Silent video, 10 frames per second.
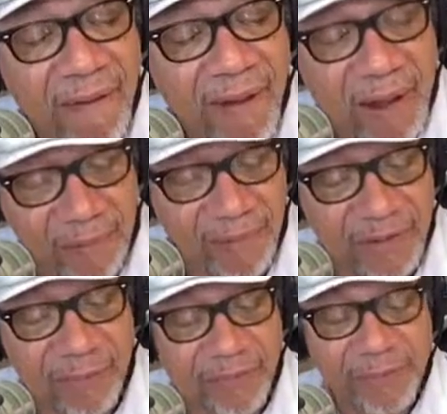However,
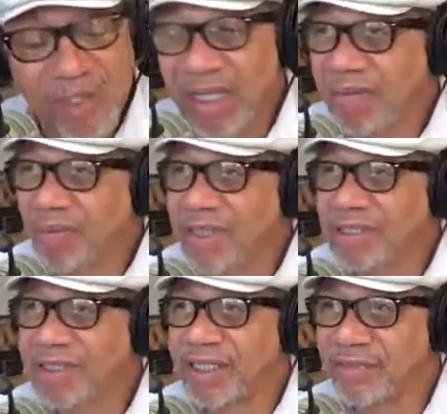never
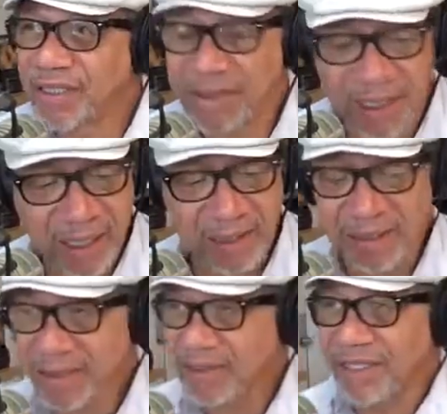once let it be said that
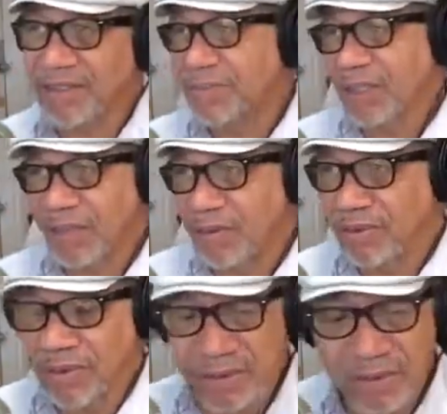there's not something you
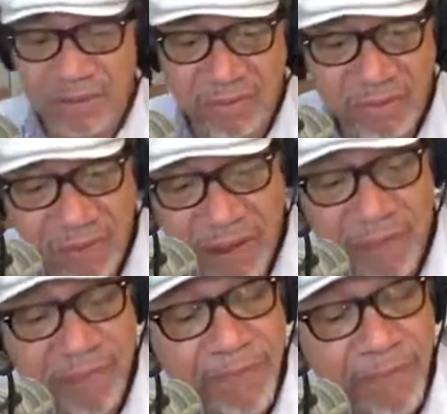can do
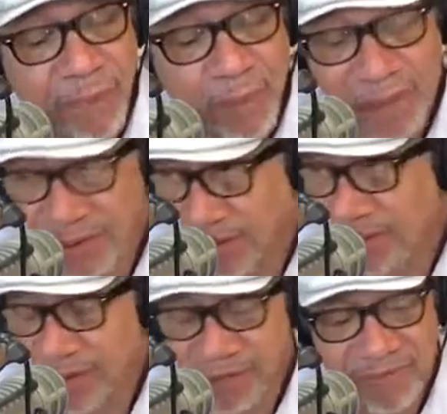with
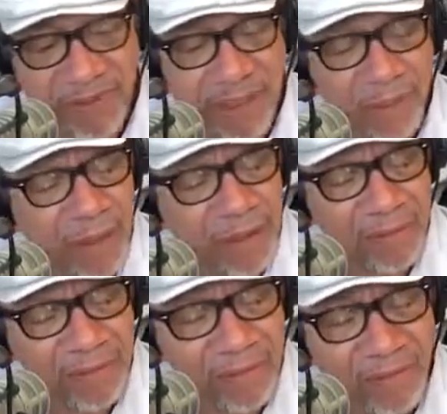your fame and
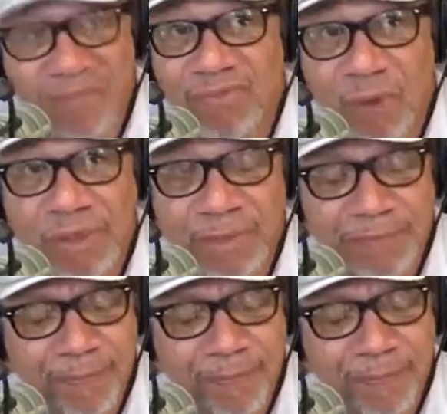fortune.